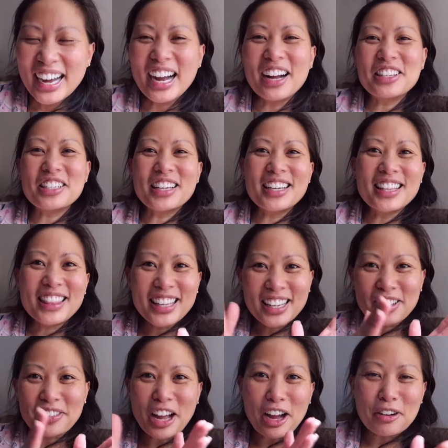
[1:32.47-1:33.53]
I'm trying to
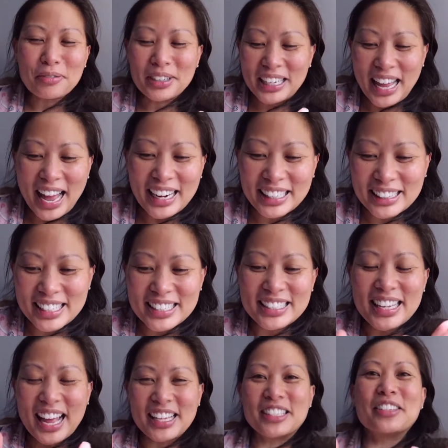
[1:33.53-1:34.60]
think of how I'm going to edit
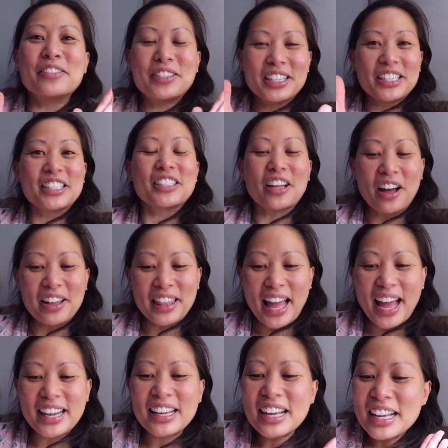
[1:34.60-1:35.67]
this. Yes, you just saw
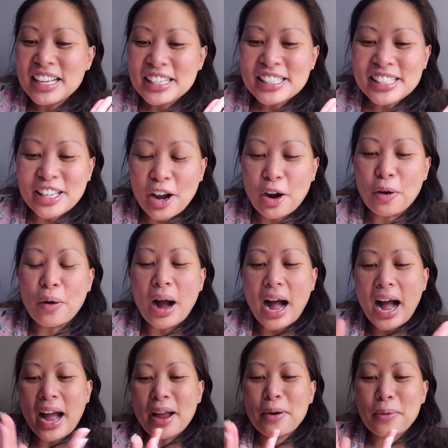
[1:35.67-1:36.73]
that. So
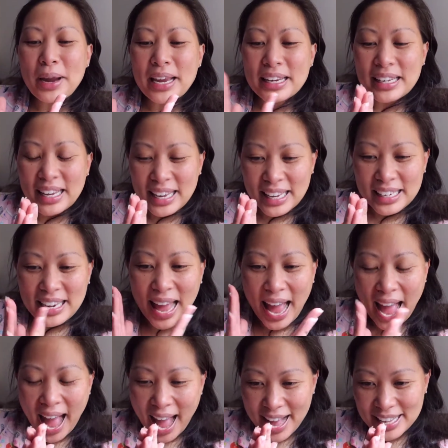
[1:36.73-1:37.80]
I weighed in
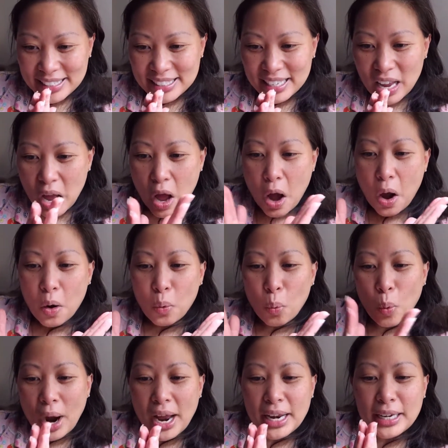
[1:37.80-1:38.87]
at
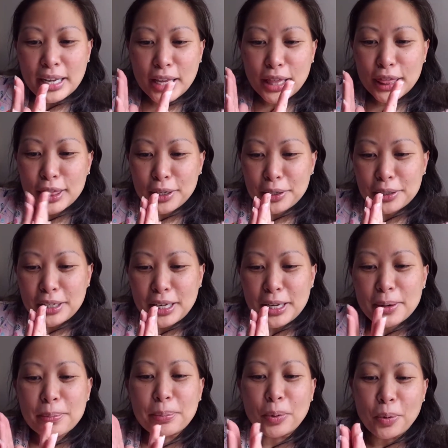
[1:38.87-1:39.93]

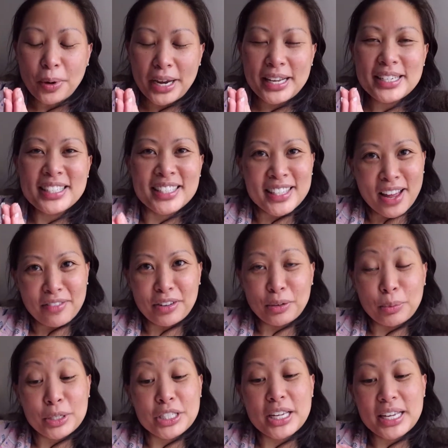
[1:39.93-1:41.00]

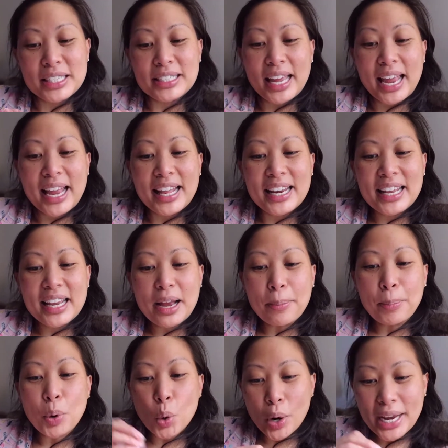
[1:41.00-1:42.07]
130.7, which is a
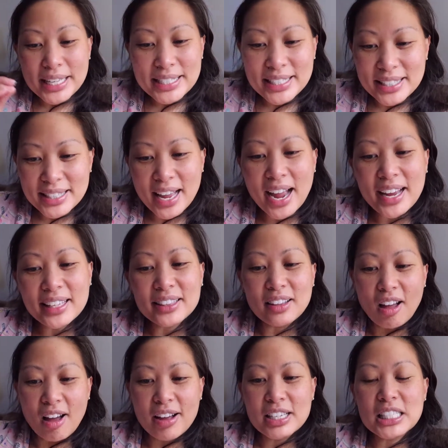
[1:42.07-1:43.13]
0.9
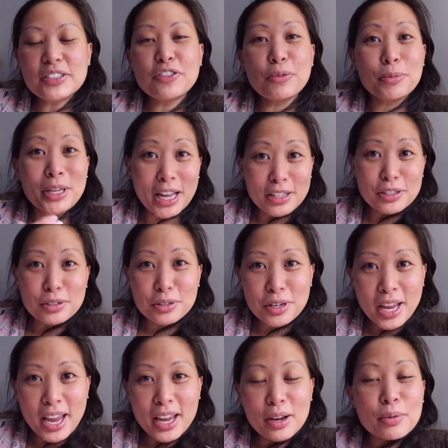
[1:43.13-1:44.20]
loss from
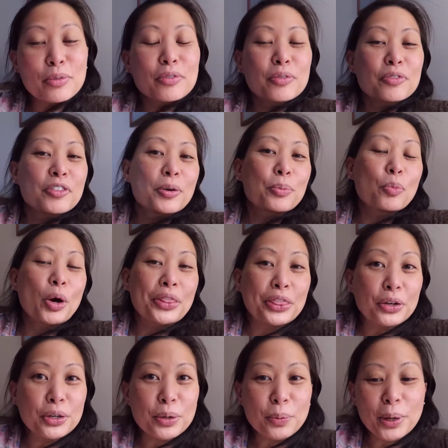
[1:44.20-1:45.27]
yesterday, from
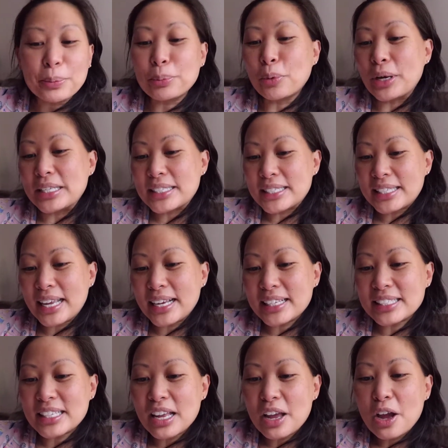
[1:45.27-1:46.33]

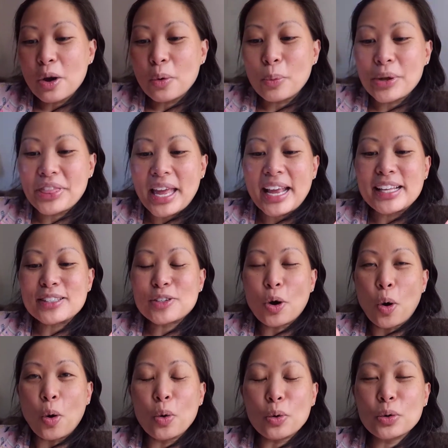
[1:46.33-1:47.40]
131.6, with a
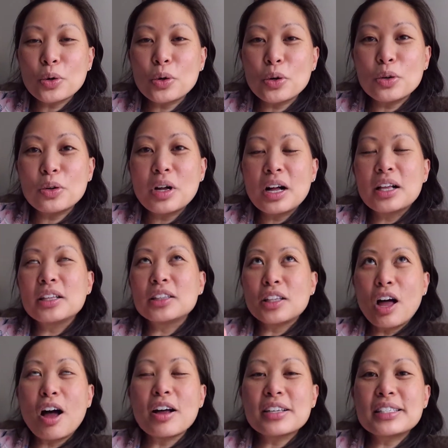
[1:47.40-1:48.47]
total
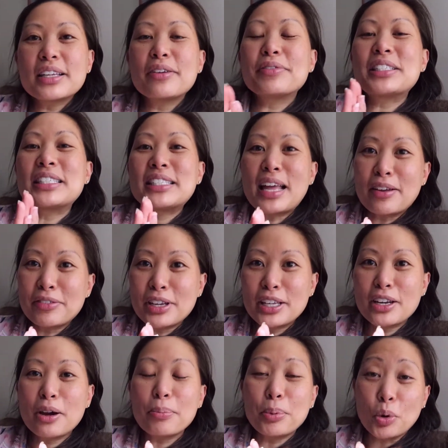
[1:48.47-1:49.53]
loss of
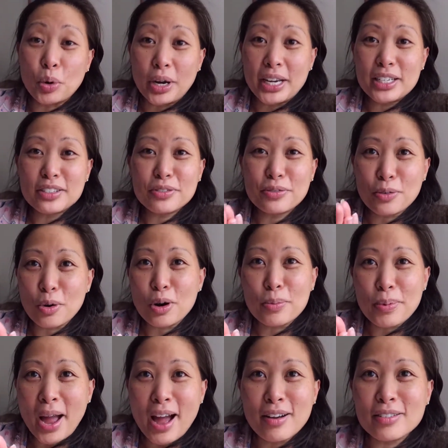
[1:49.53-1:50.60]

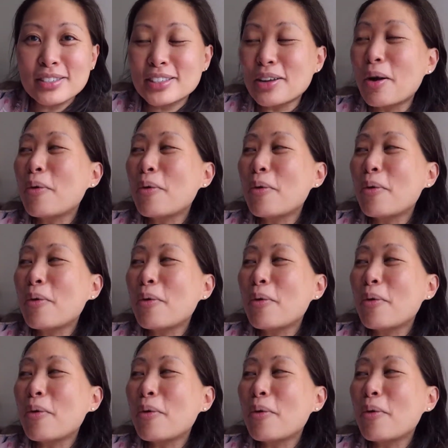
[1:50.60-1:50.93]
7.4 pounds.